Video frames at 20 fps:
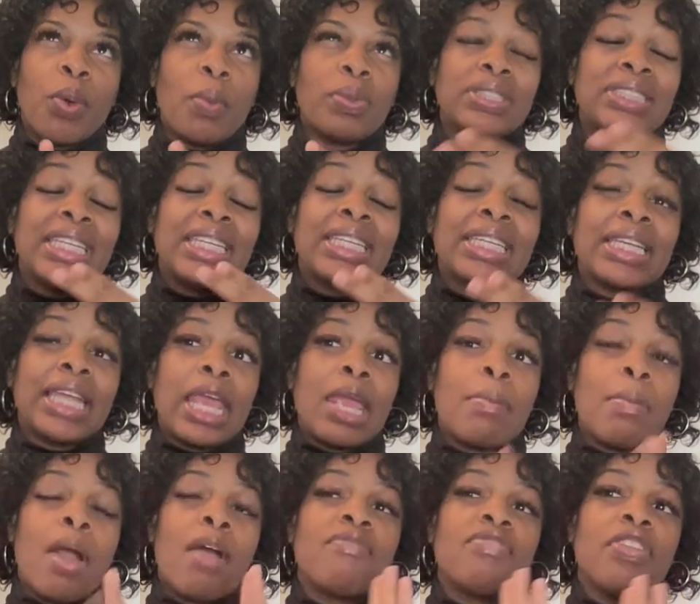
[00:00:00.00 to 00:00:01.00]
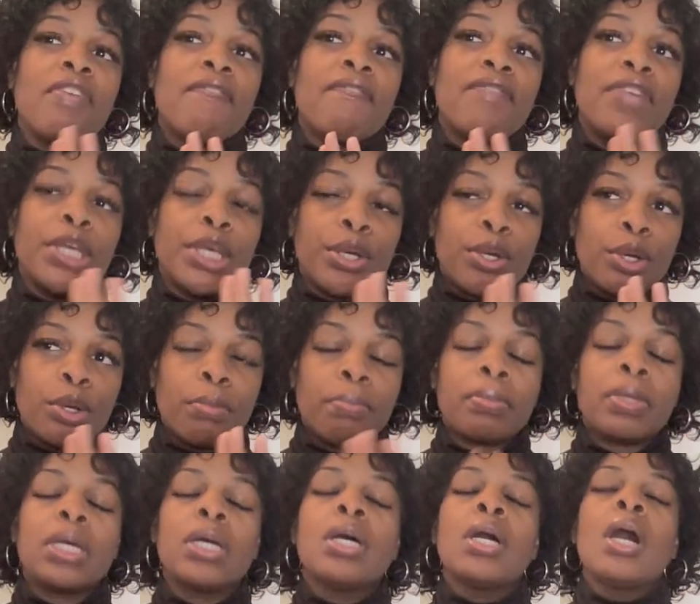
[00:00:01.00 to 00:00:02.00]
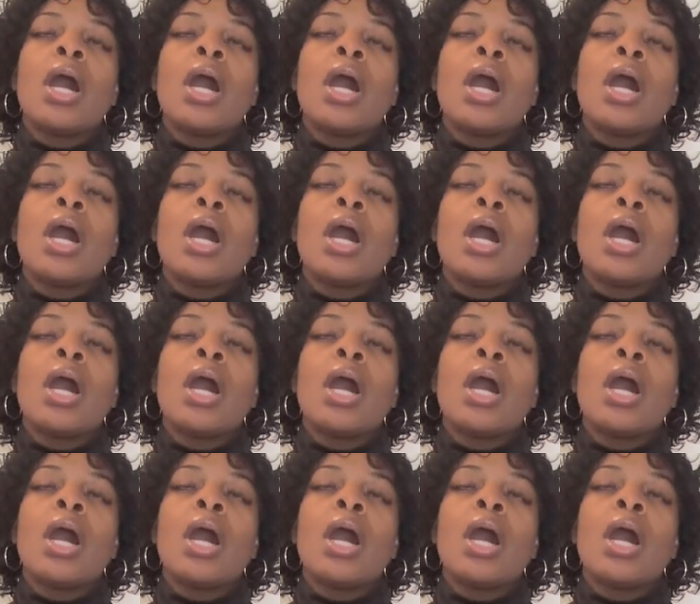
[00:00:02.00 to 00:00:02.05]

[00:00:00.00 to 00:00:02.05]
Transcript: what was the name of the film.